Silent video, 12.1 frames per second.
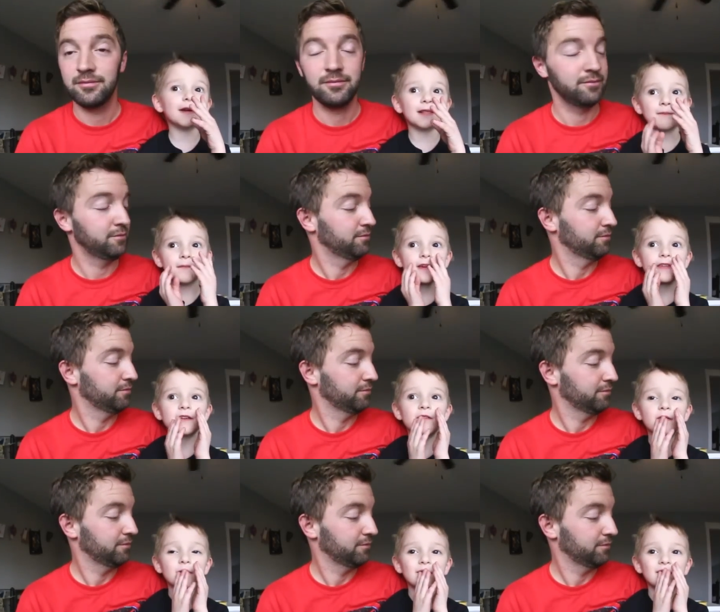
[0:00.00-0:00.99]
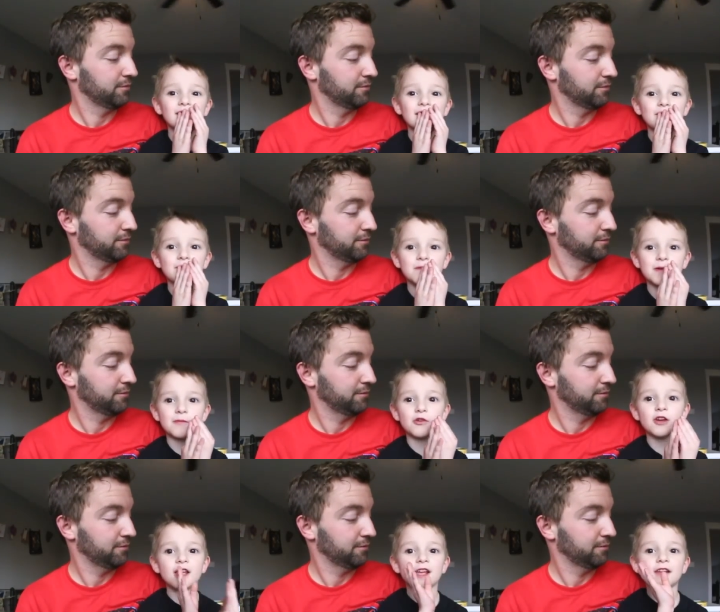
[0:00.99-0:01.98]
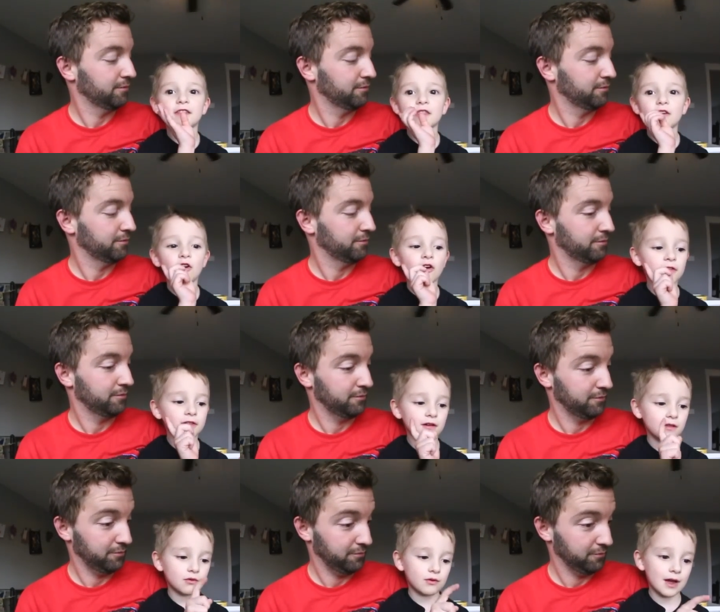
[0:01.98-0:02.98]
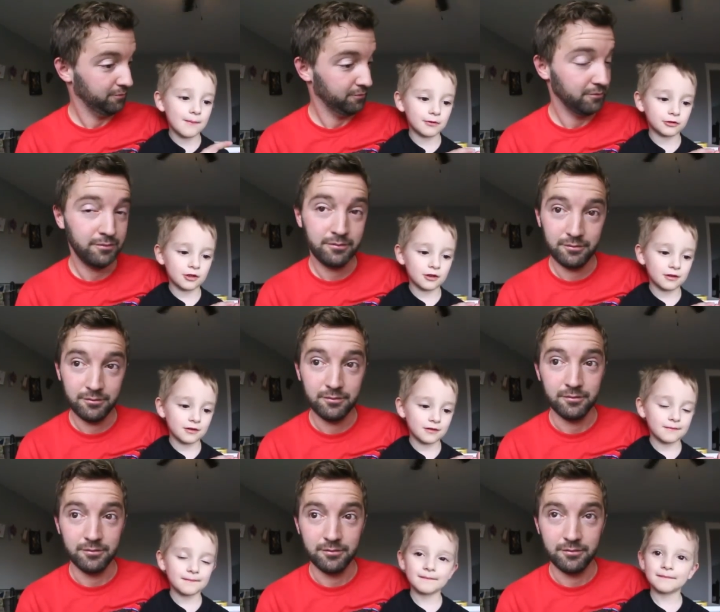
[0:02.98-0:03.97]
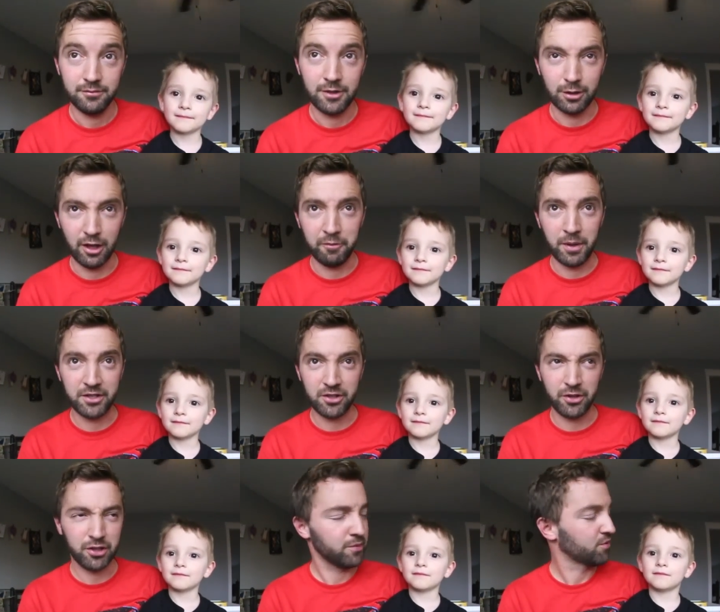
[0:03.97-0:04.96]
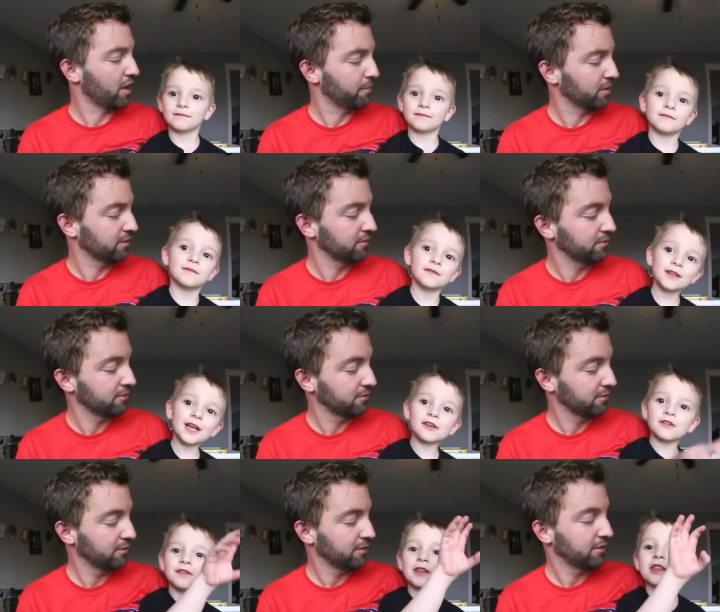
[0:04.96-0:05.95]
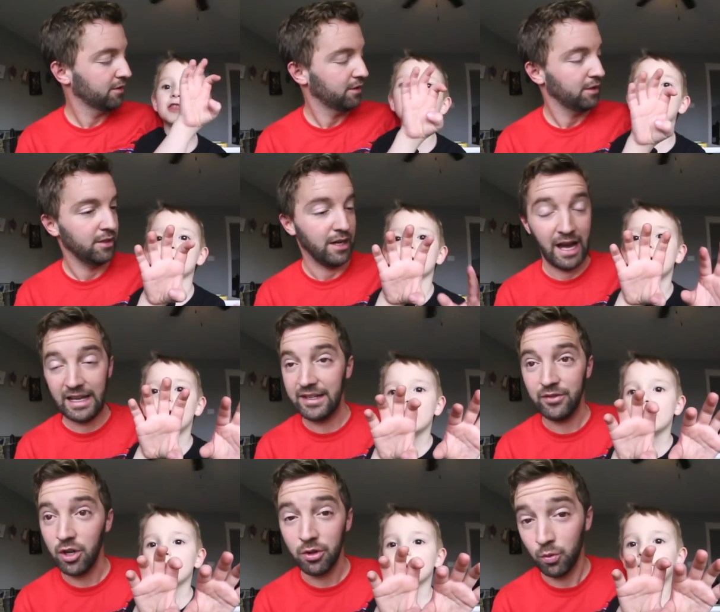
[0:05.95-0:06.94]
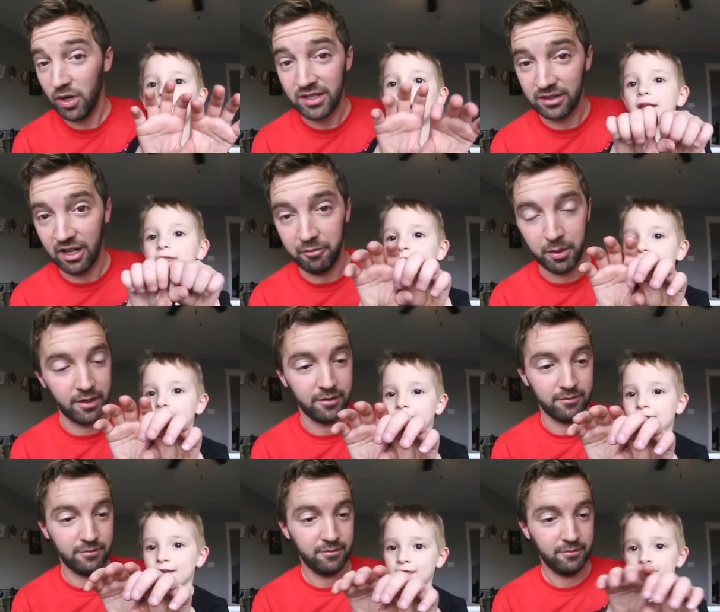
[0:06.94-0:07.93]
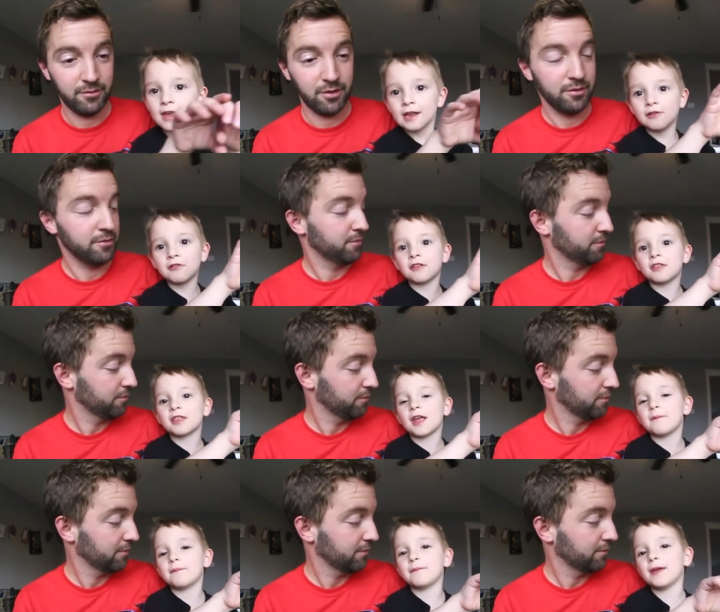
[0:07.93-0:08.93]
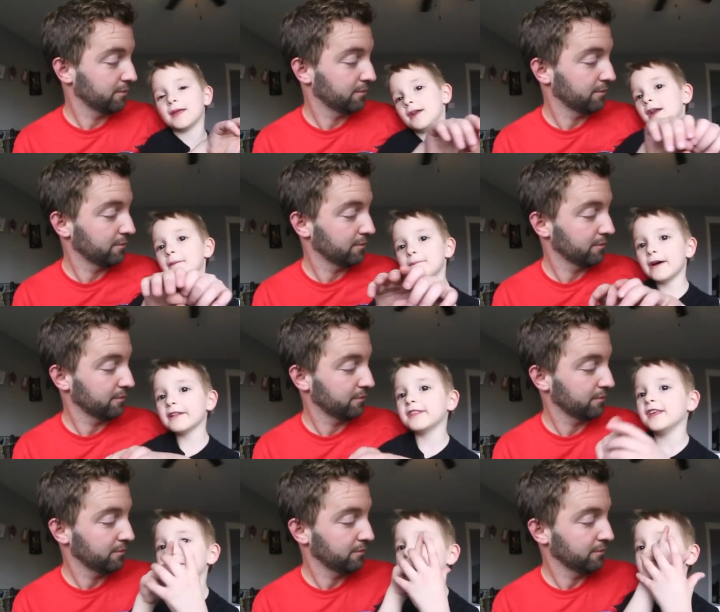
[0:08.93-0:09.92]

Speaker 1: button, because everyone loves people. It's on the subscribe button.
Speaker 2: The love button's on the subscribe button?
Speaker 1: Yeah, you just type in. I
Speaker 2: didn't even know there was buttons. a love button.
Speaker 1: You just type in buttons.